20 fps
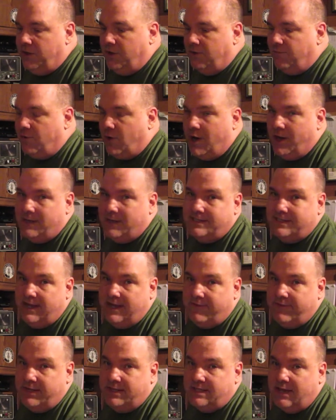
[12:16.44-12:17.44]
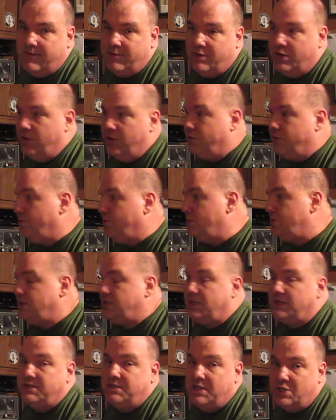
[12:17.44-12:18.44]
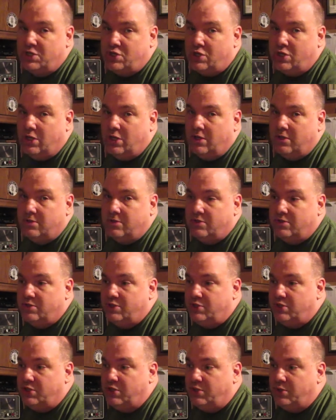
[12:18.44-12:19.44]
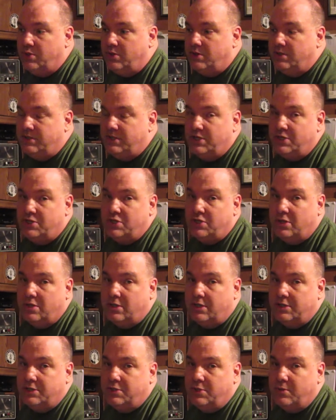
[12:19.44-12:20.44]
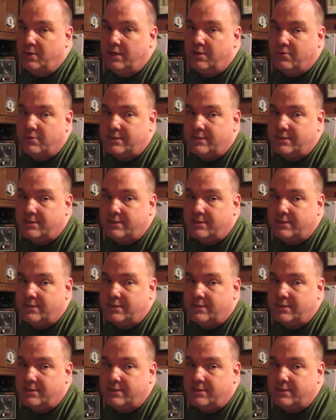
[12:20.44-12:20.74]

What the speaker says: Frog 7700, which is a digital tuning